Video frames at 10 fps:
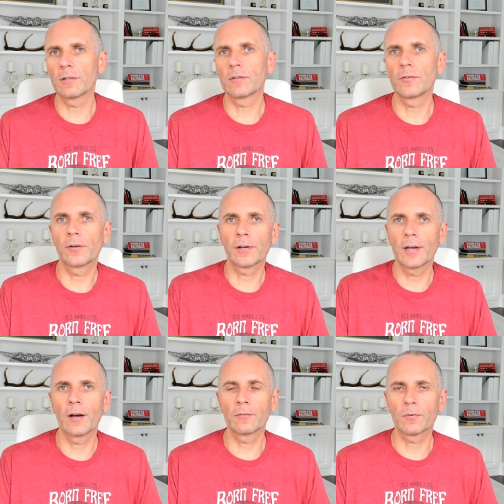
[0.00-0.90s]
in your
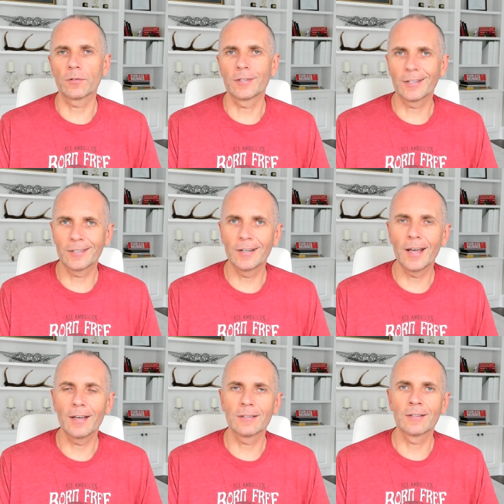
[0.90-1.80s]
account for 60
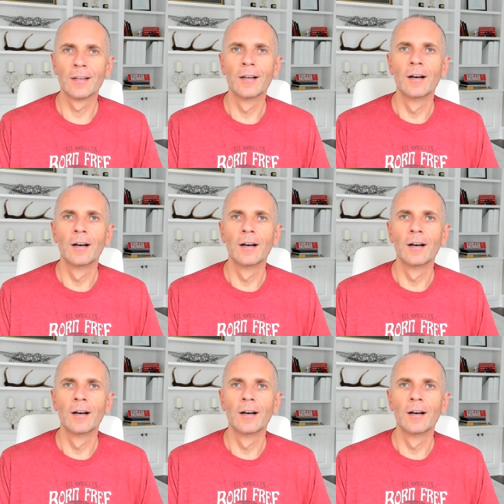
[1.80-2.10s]
days.